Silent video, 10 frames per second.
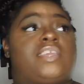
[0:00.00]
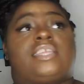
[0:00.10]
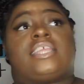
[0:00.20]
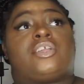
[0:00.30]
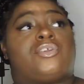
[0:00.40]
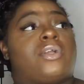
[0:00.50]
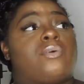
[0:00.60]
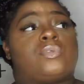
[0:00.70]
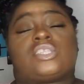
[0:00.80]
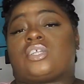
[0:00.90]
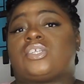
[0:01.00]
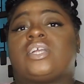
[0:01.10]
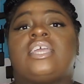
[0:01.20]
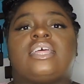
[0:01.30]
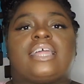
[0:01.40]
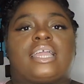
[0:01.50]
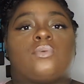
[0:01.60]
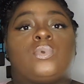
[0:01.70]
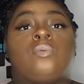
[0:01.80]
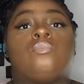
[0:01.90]
forget that girl, I don't want to talk to her. Like,
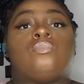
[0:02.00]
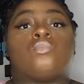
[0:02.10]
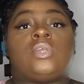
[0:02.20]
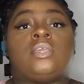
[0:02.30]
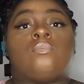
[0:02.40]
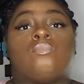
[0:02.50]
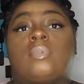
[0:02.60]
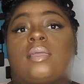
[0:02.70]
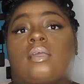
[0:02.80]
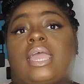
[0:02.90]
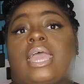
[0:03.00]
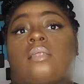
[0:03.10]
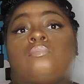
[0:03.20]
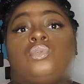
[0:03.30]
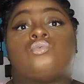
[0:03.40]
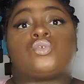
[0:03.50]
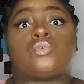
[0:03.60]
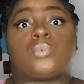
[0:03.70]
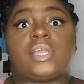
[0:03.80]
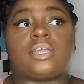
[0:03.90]
we had a mutual
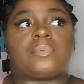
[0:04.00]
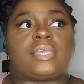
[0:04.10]
breakup.